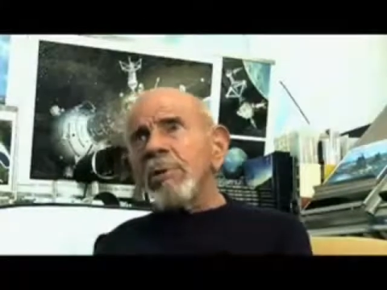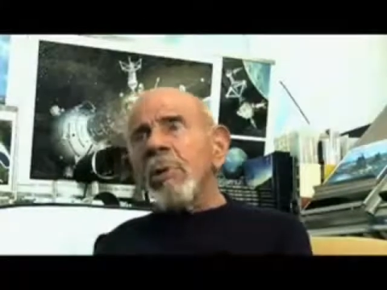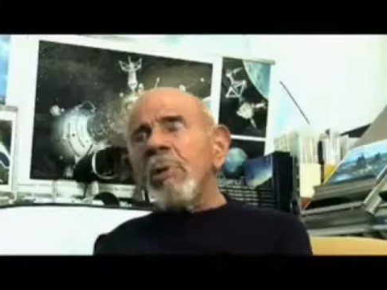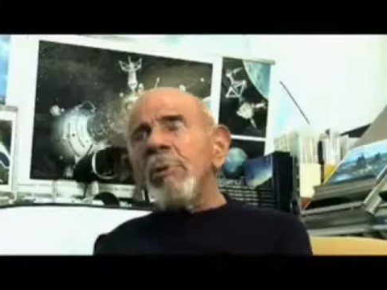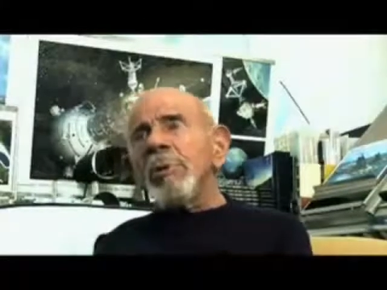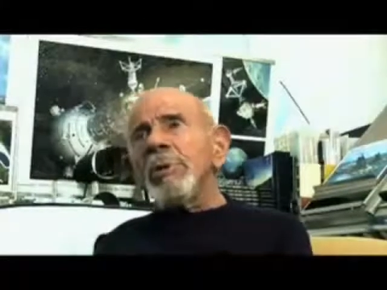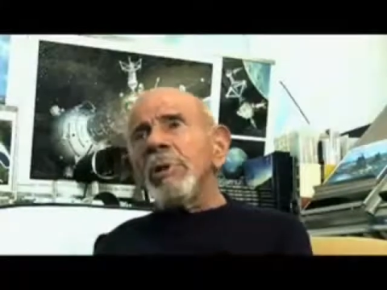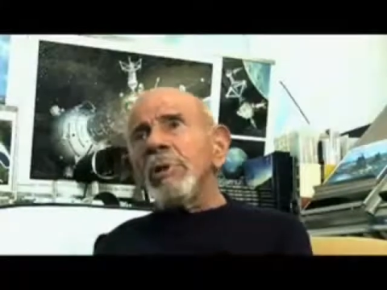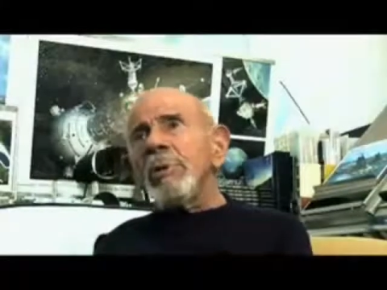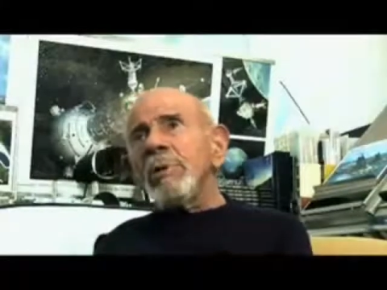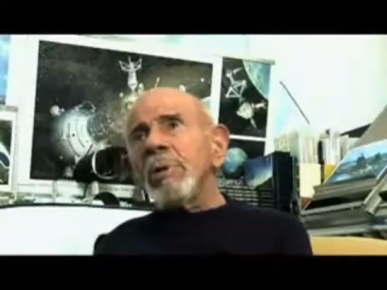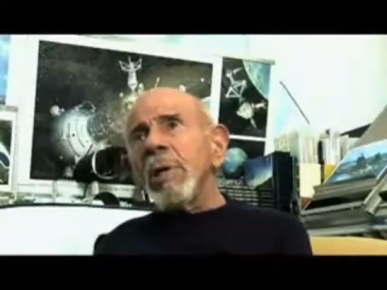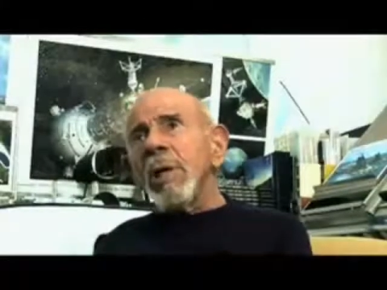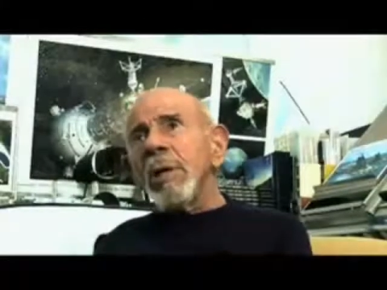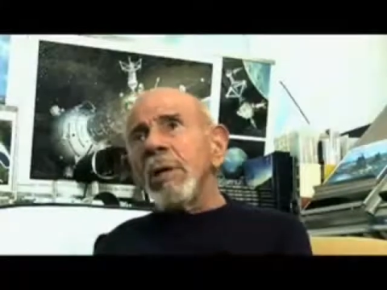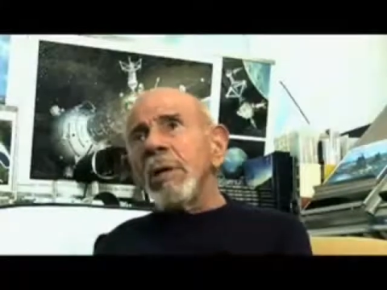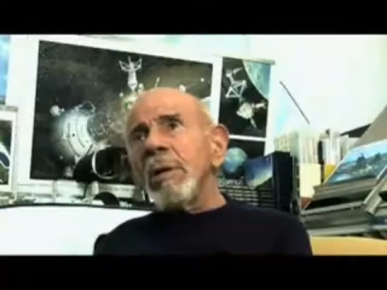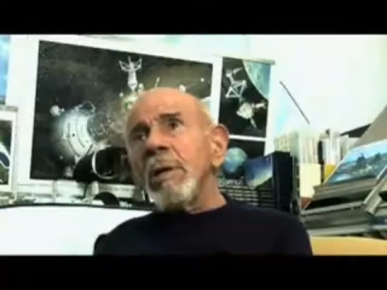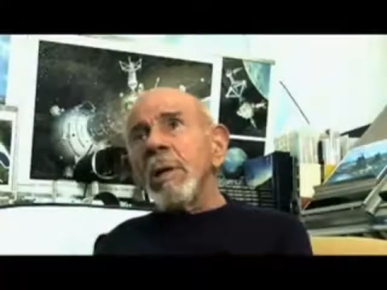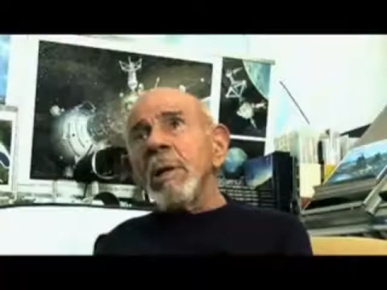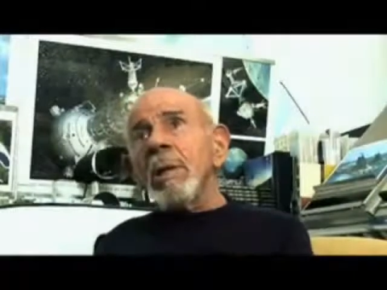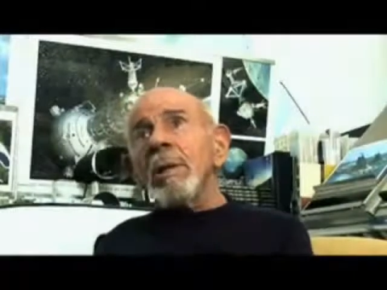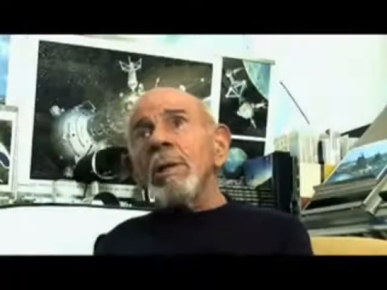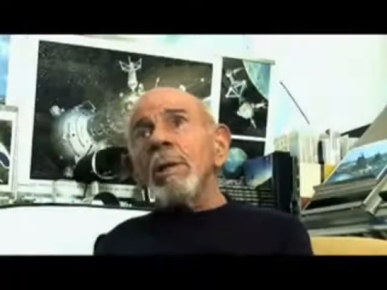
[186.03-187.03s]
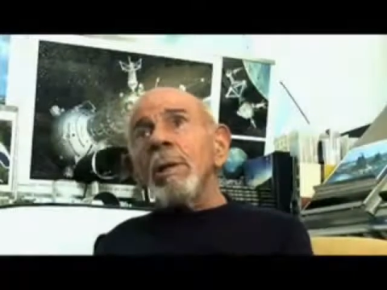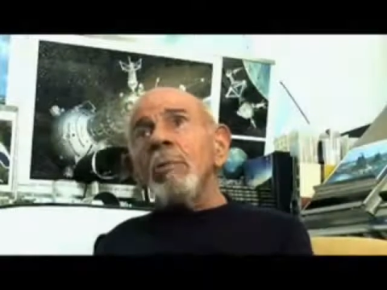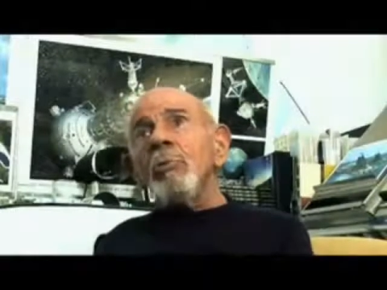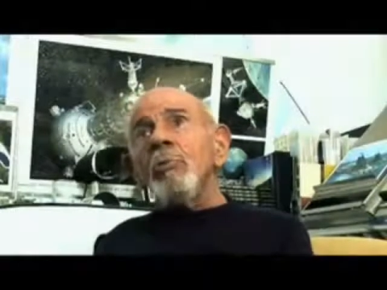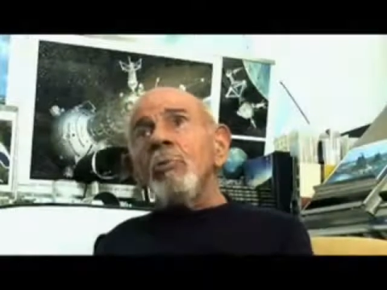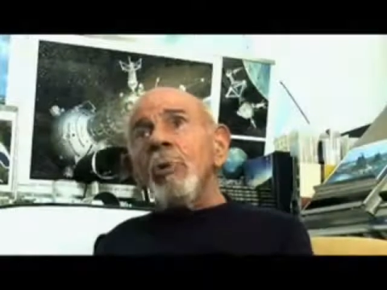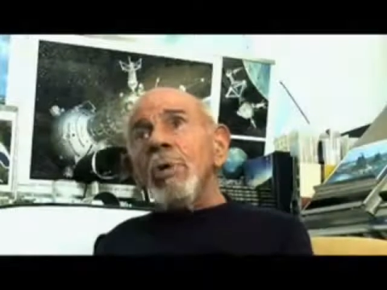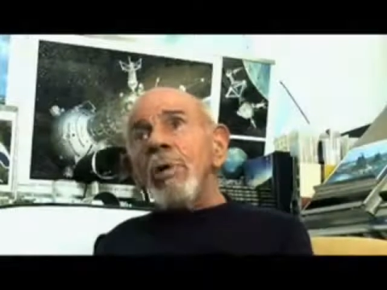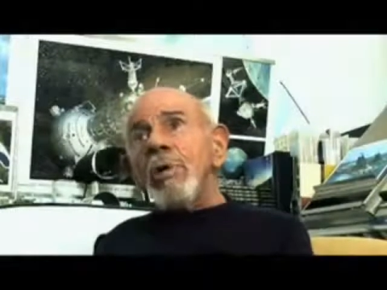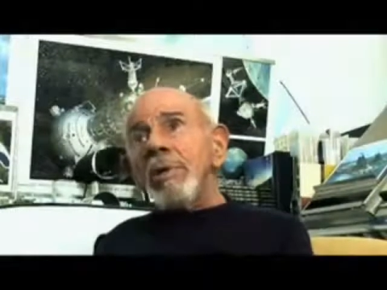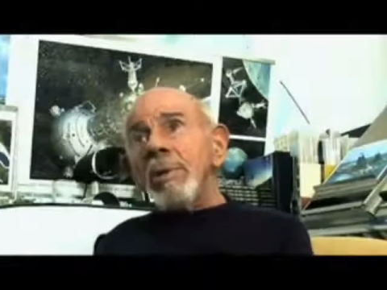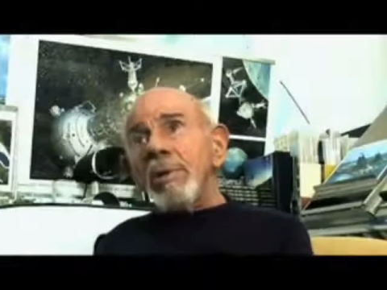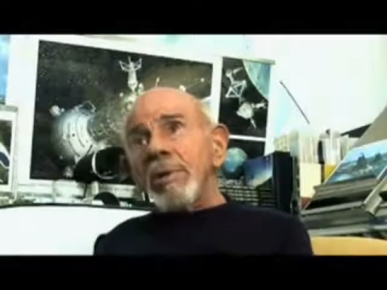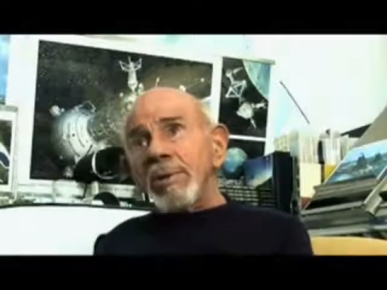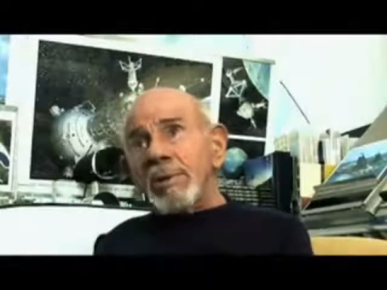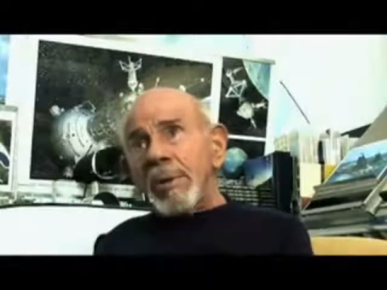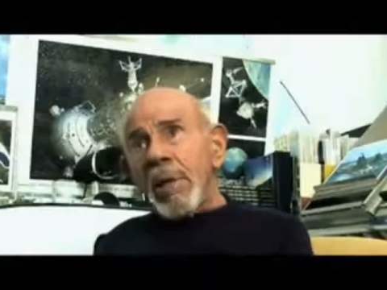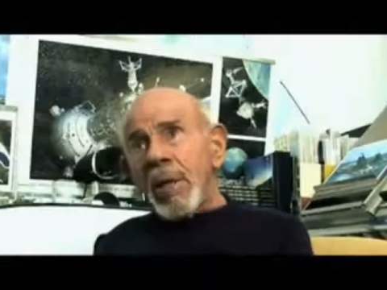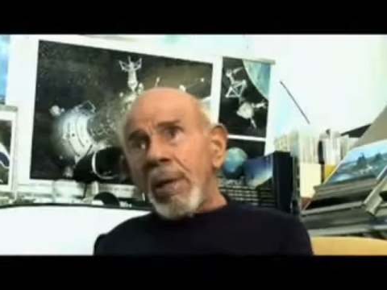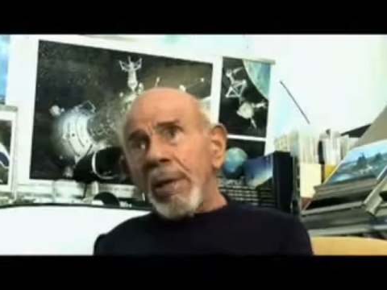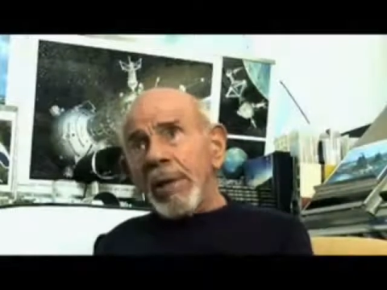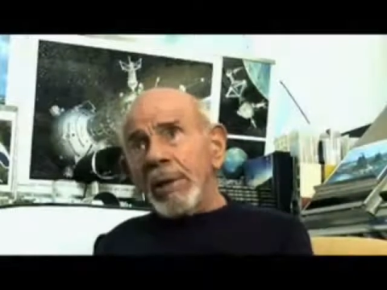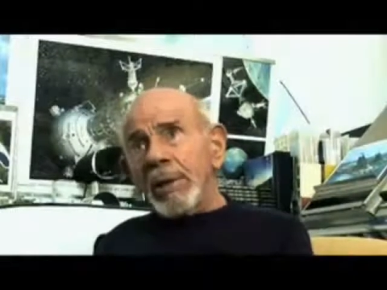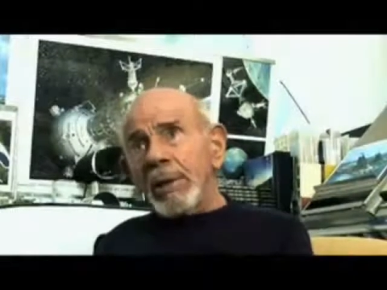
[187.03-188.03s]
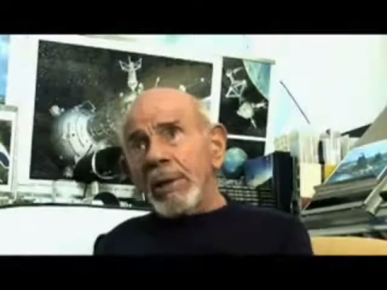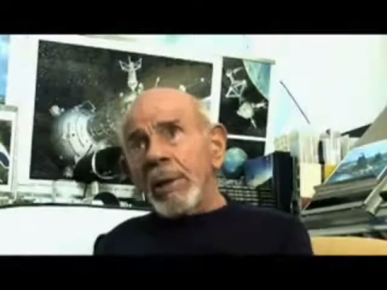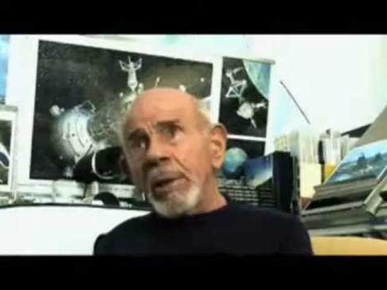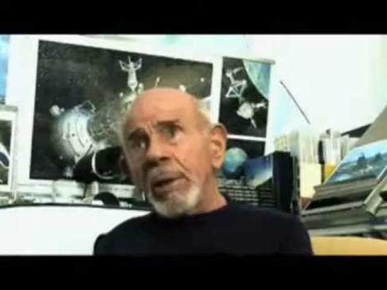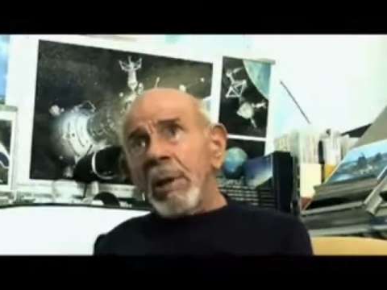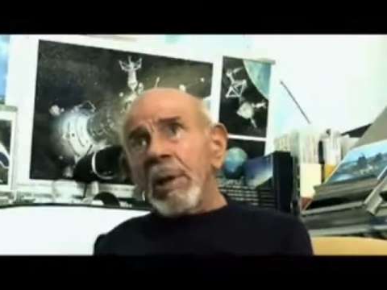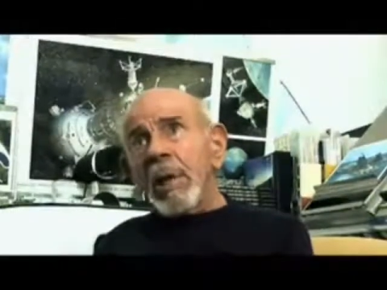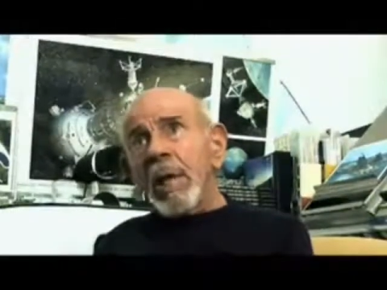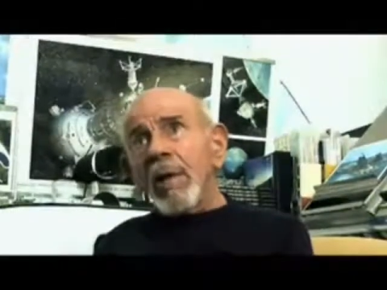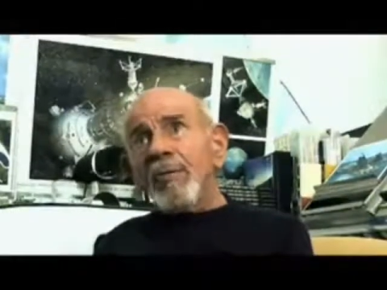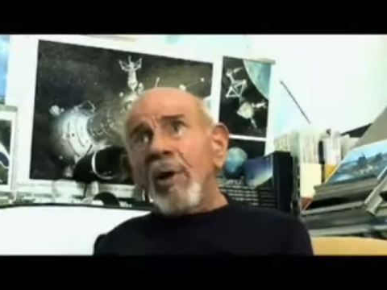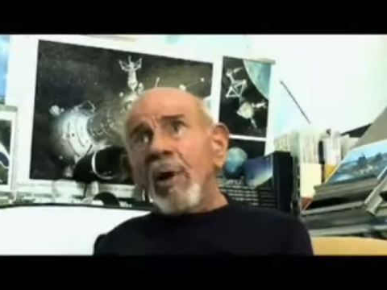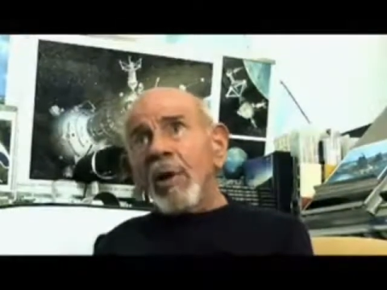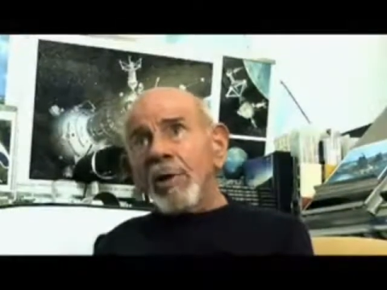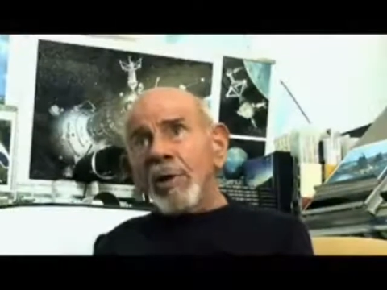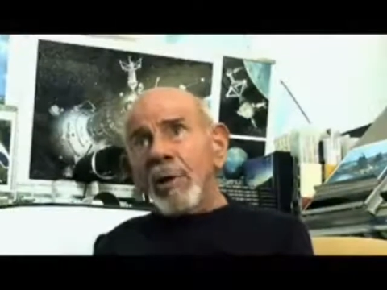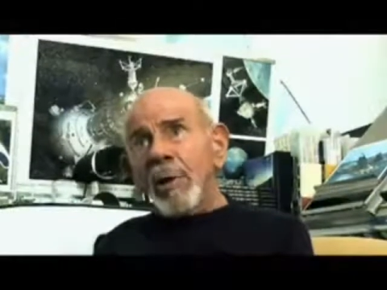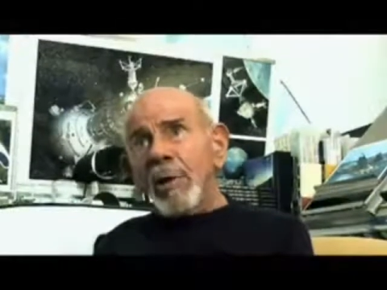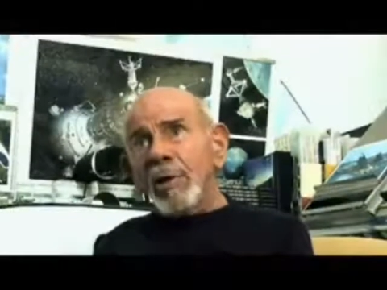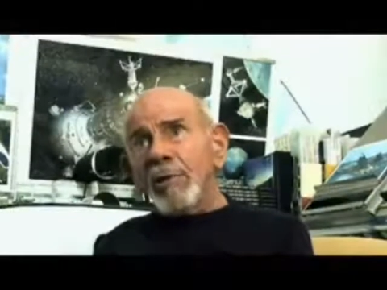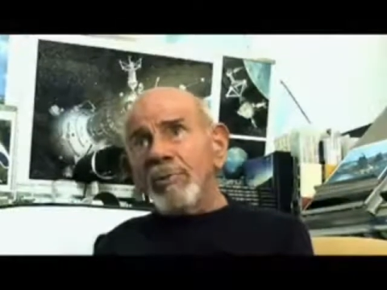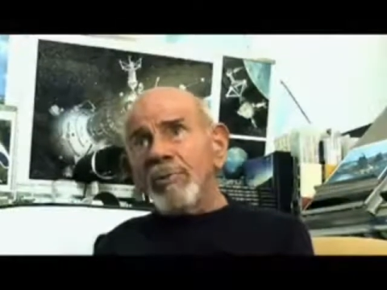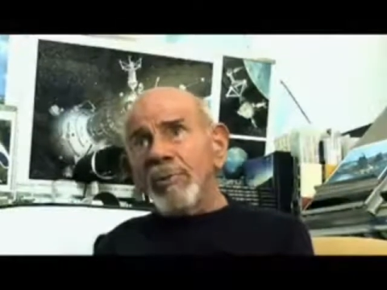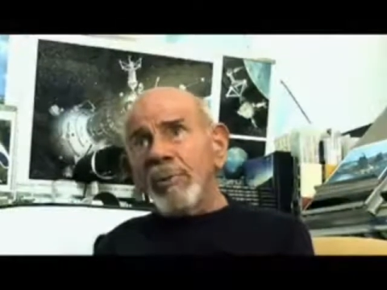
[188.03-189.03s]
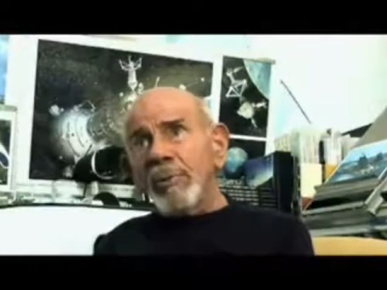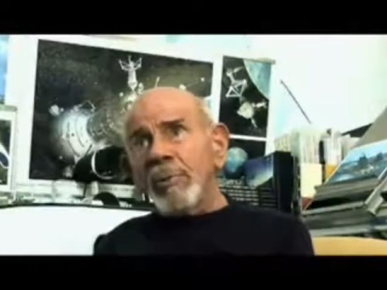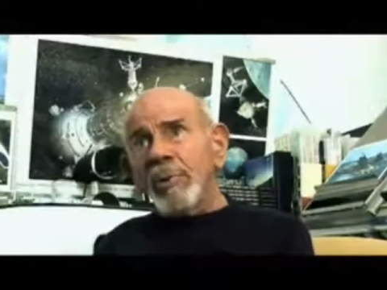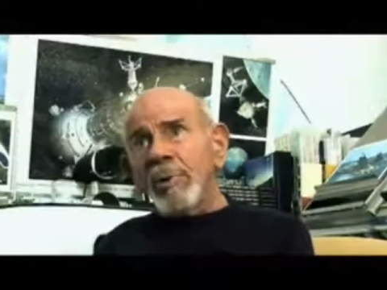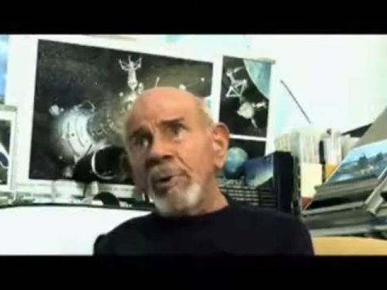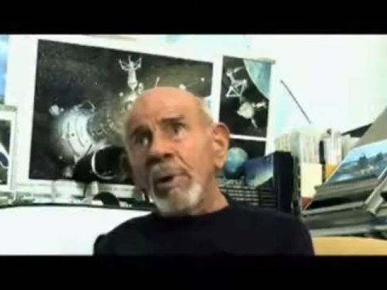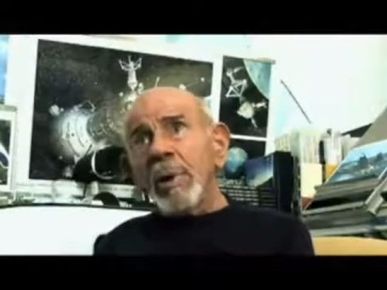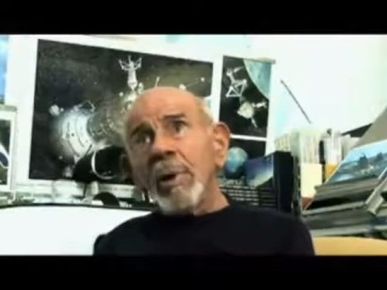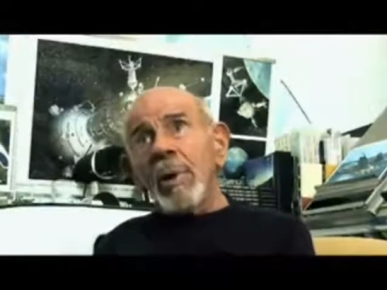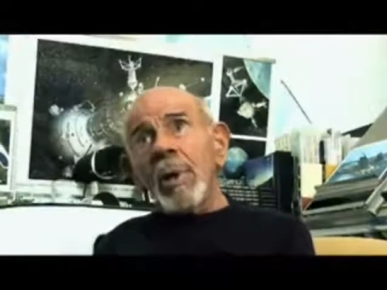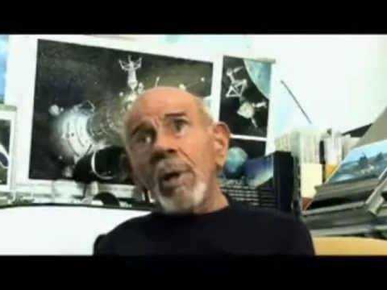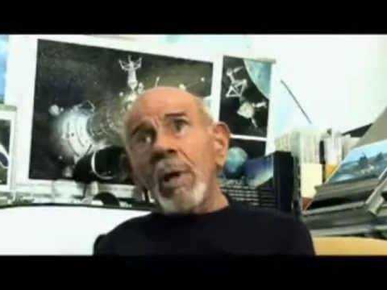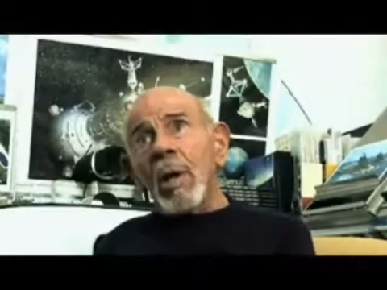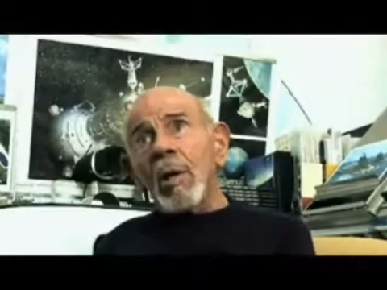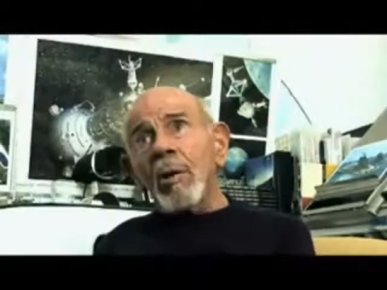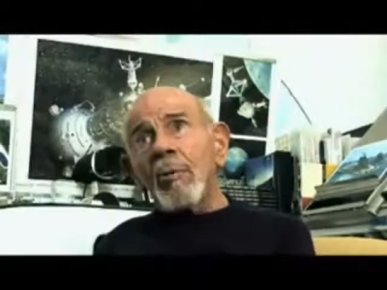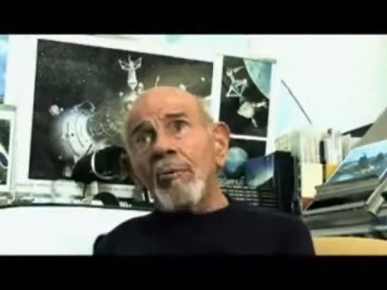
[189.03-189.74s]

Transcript: It's going to take the redesign of our culture,